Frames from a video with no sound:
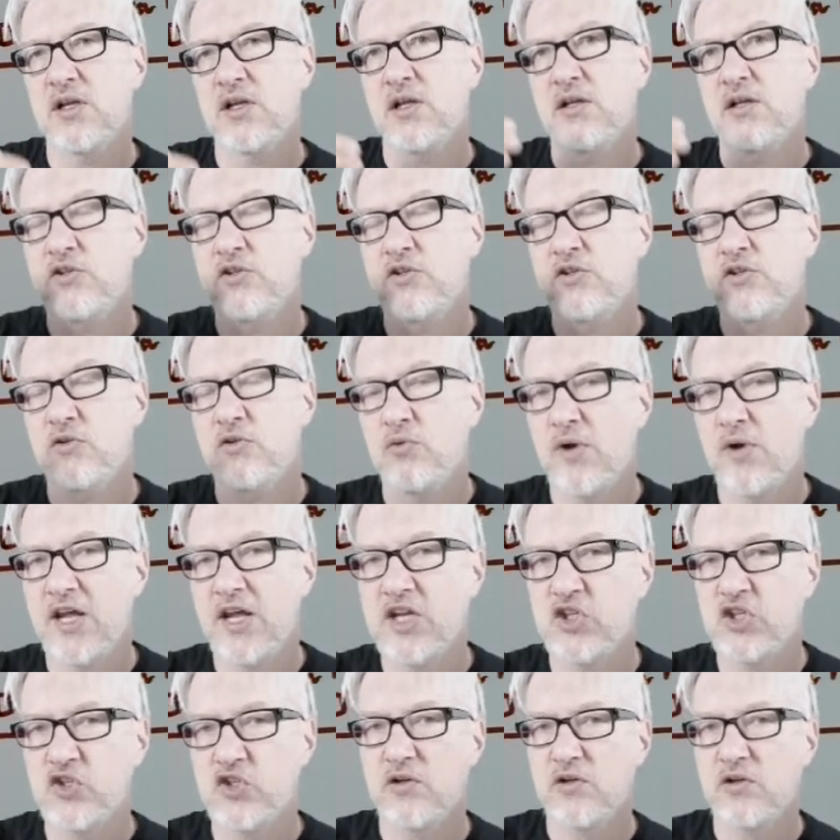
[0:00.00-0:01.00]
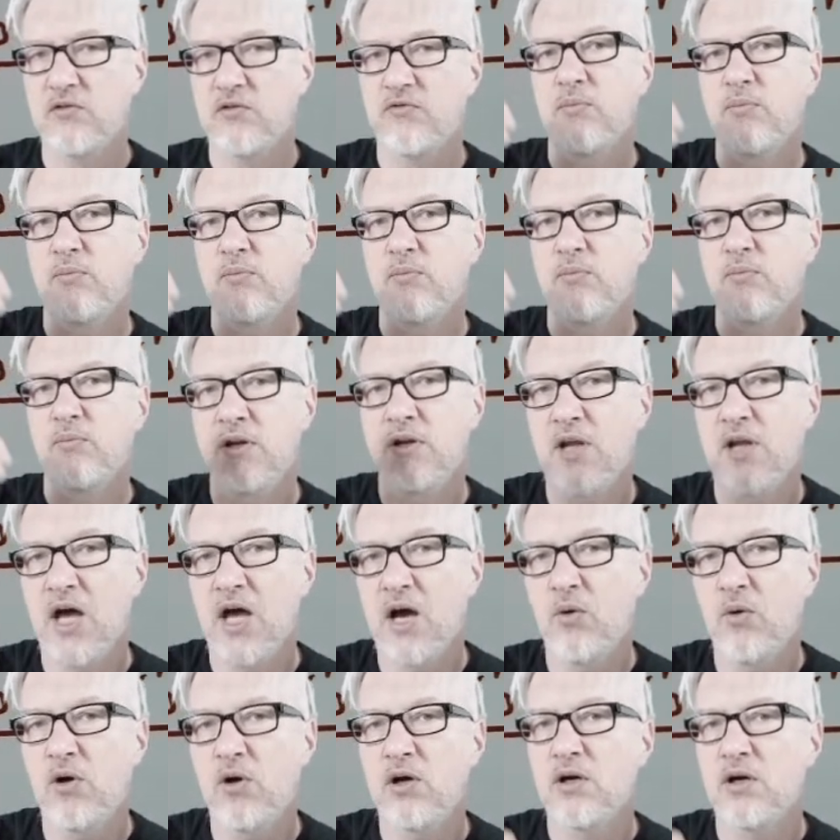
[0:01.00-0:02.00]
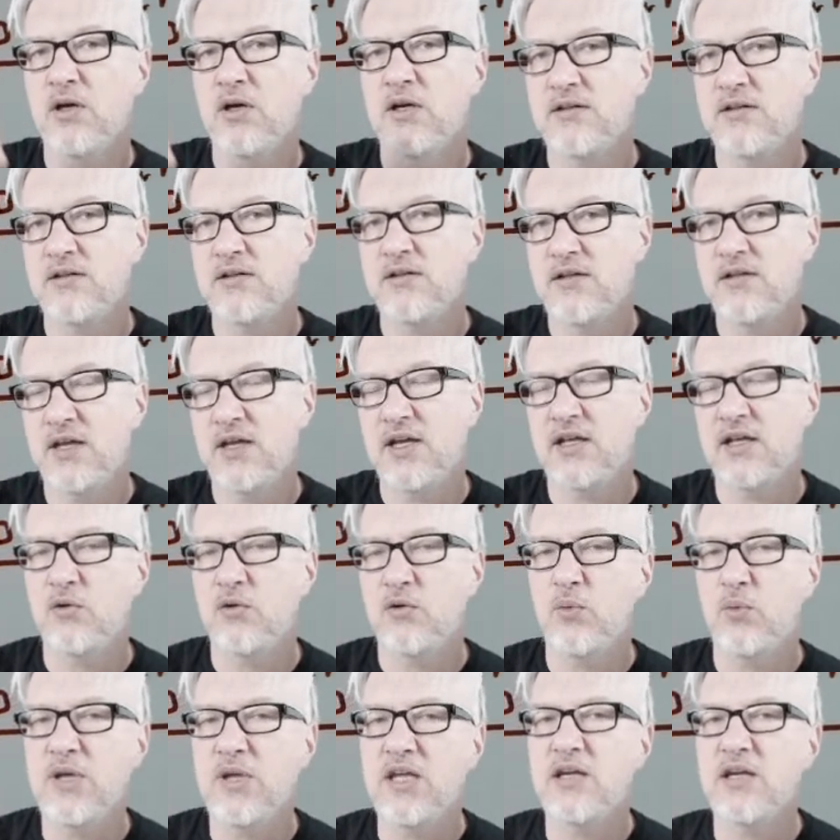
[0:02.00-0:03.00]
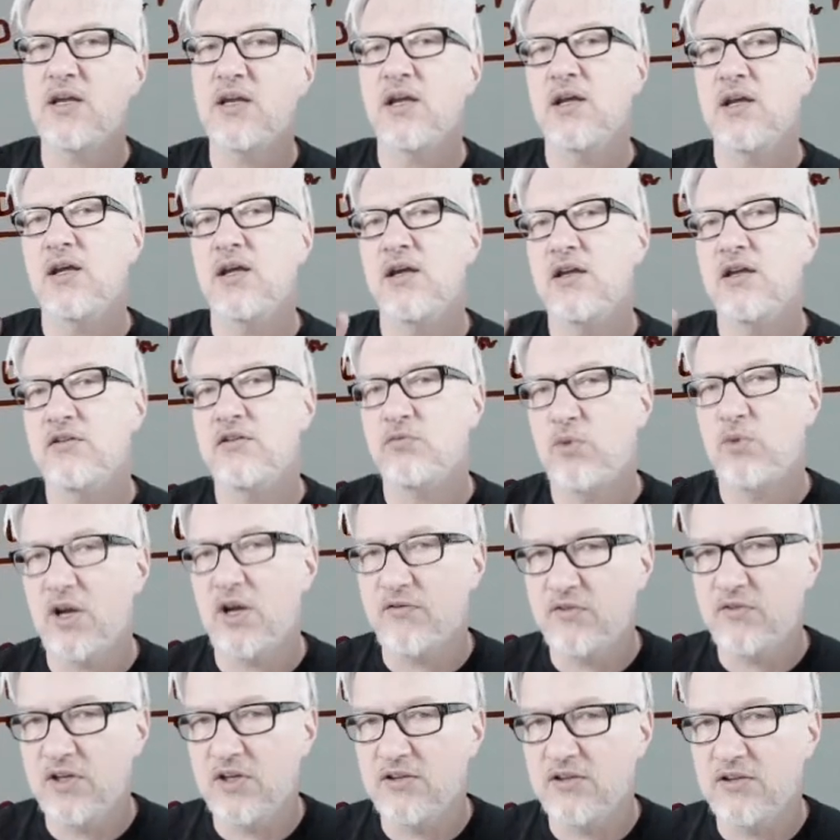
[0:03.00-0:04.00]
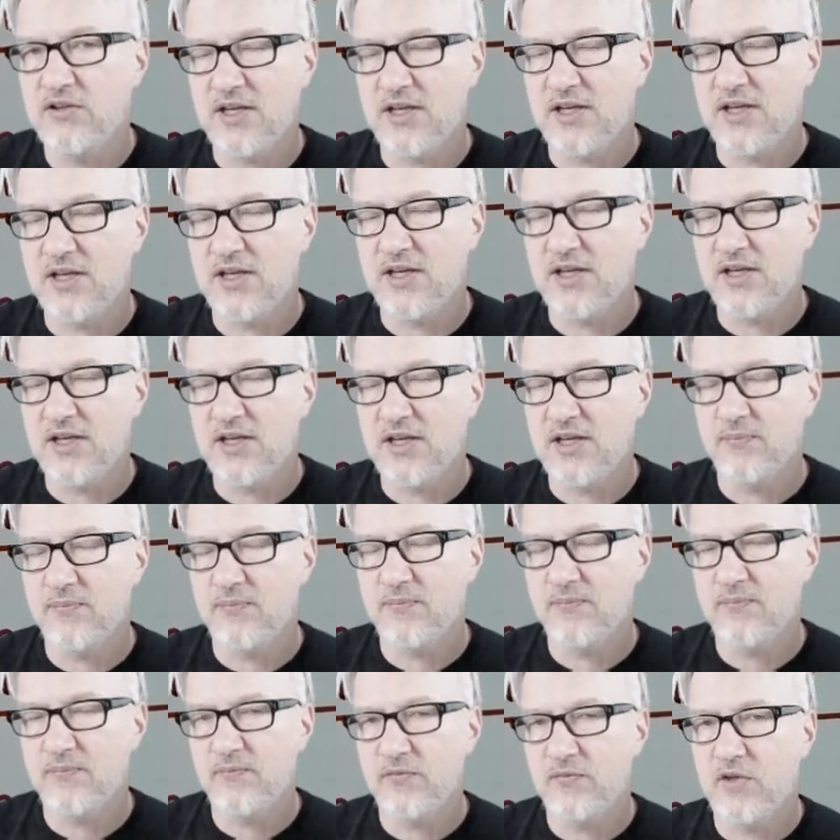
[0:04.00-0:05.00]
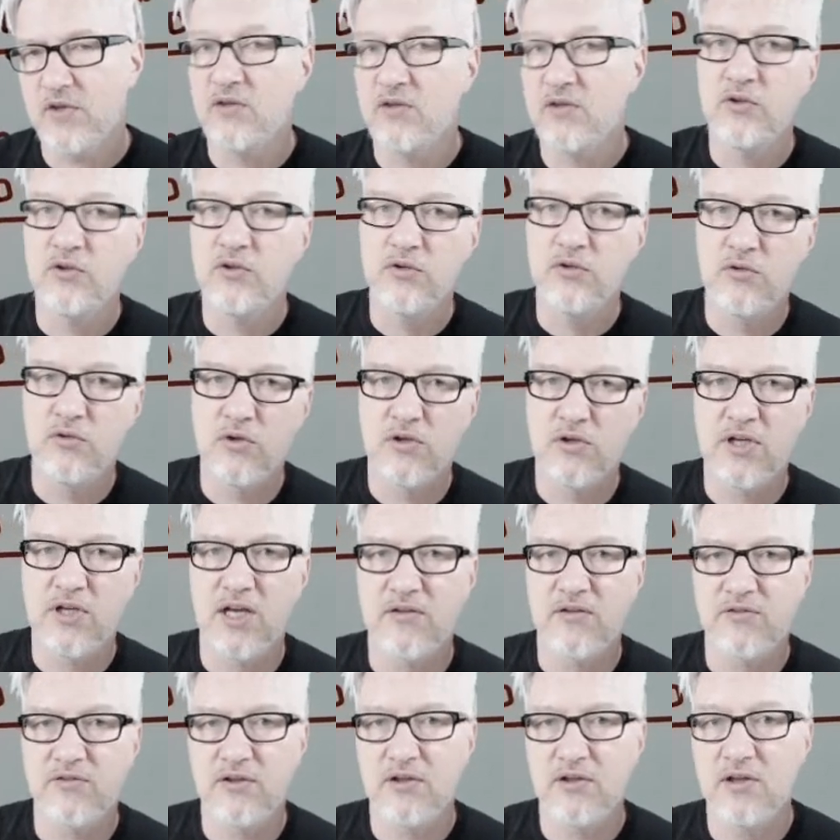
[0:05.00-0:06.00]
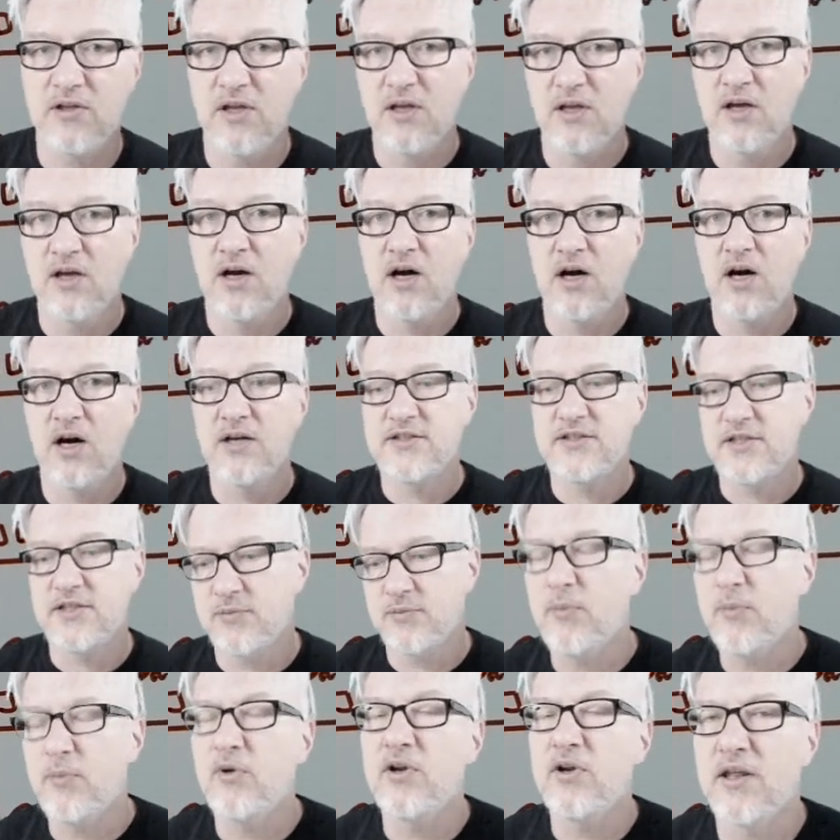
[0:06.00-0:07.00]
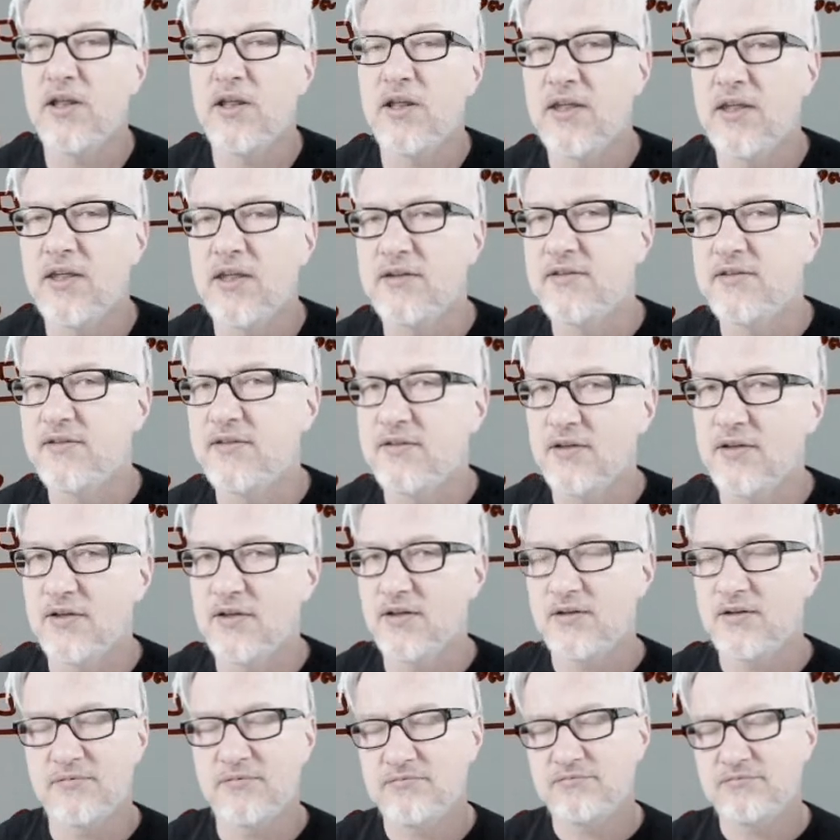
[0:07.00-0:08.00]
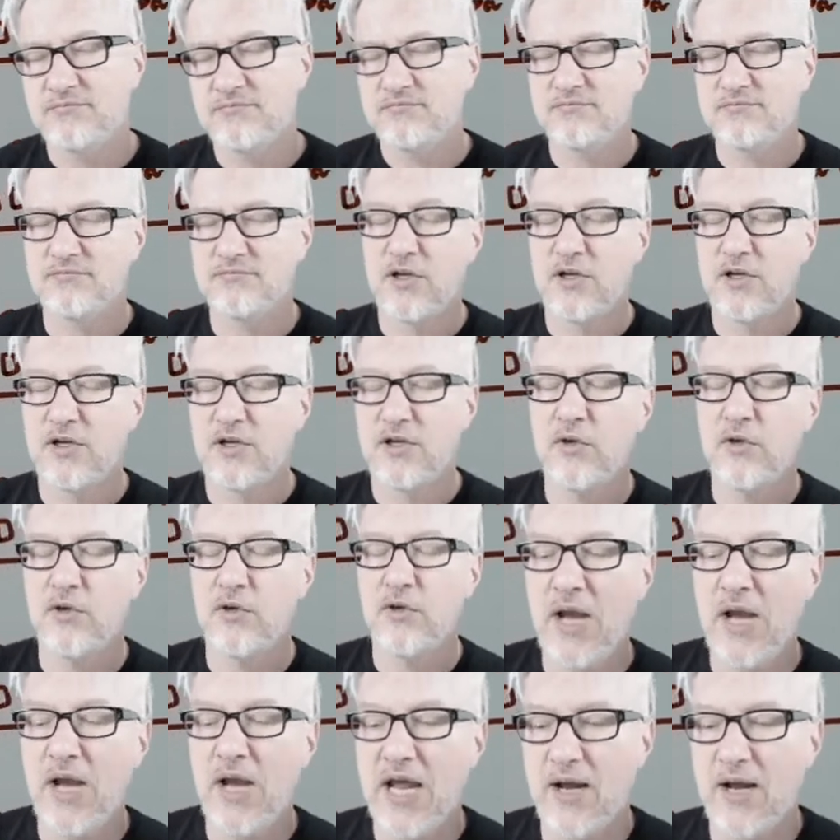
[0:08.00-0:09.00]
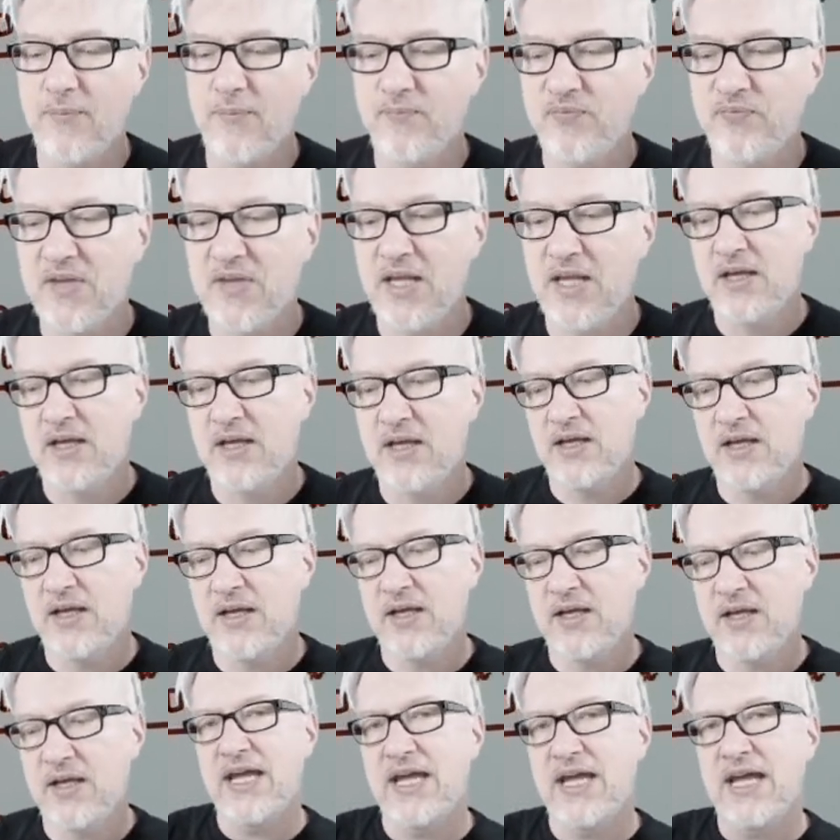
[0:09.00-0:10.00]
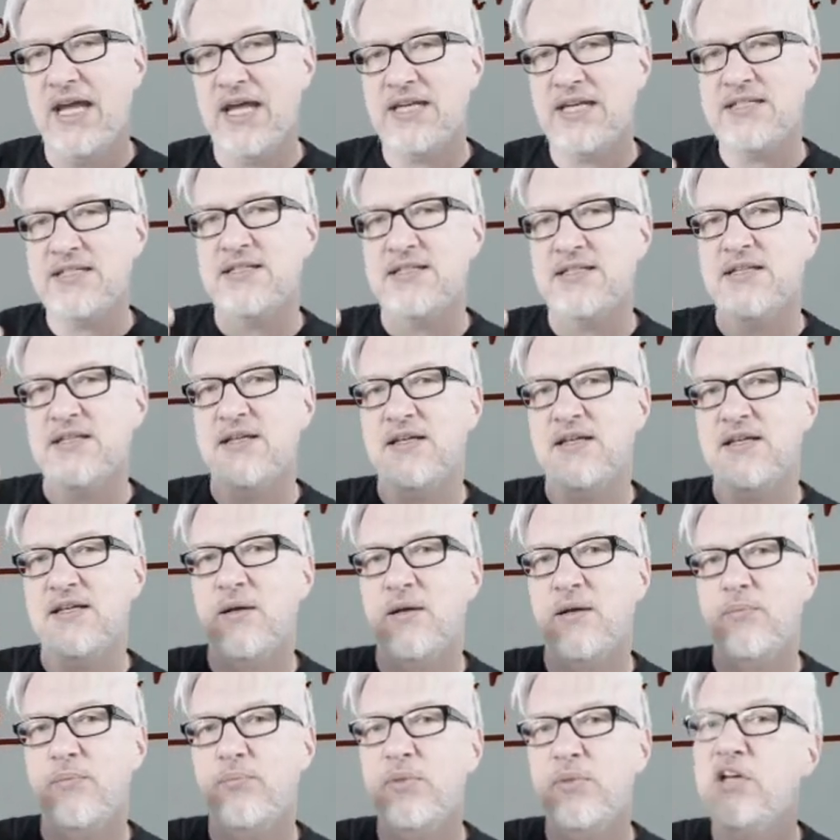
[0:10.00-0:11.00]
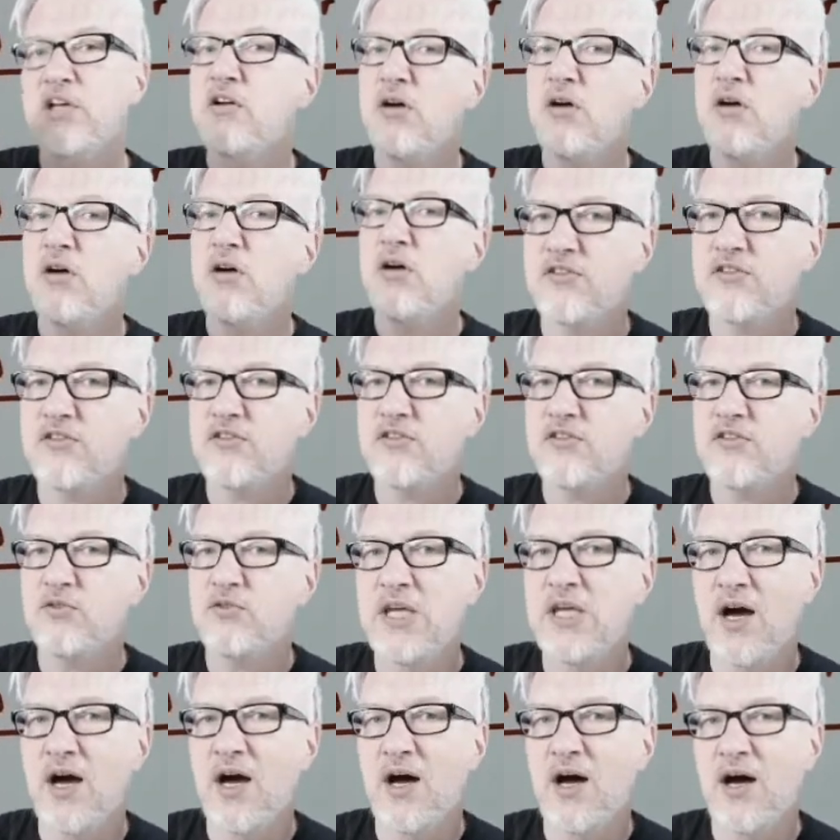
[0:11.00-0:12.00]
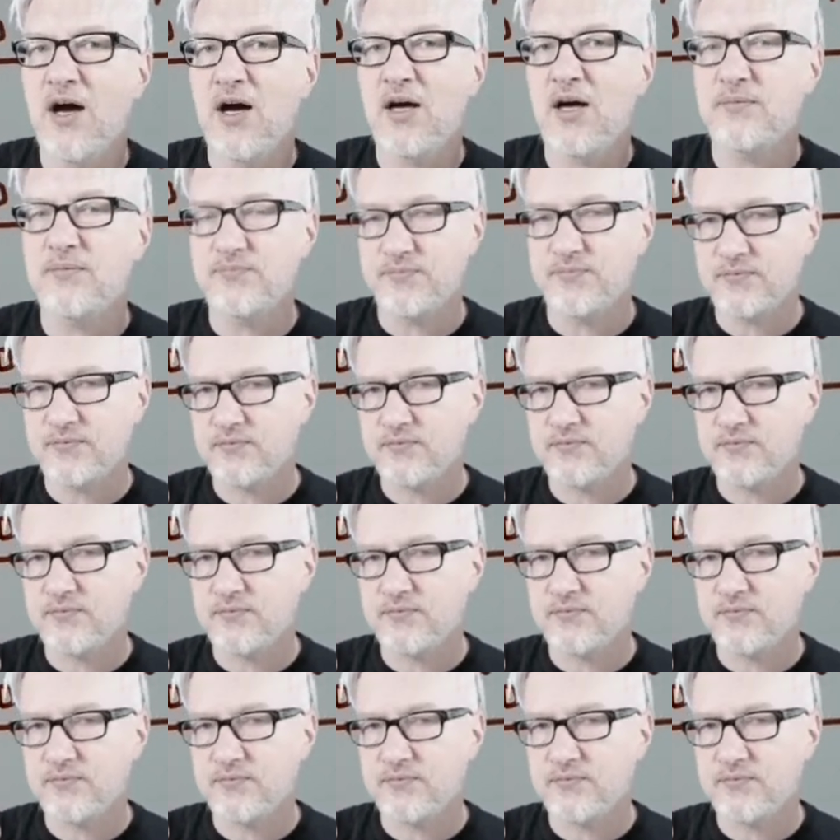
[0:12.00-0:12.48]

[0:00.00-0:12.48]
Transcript: duration from an hour and a day and a week is roughly the same, if you do not have an eidetic memory, and that's really rare. And because we are